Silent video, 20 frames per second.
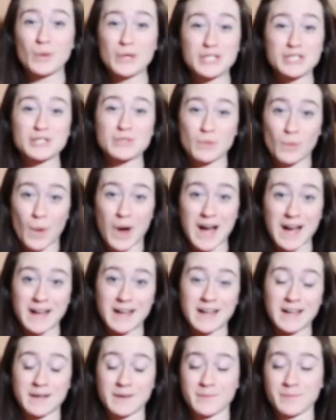which is
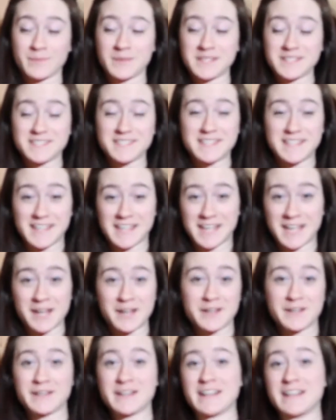why I'm sitting
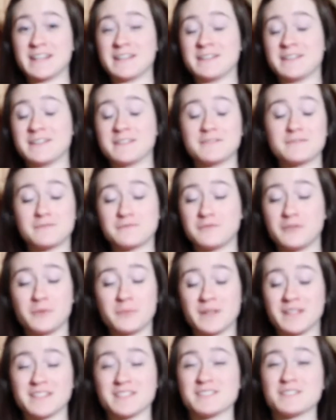here and
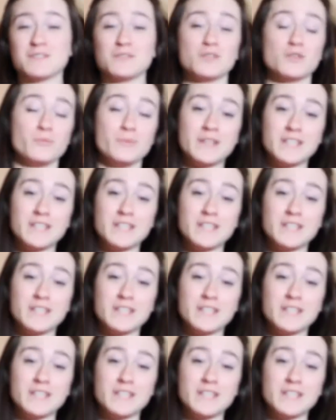filming this a little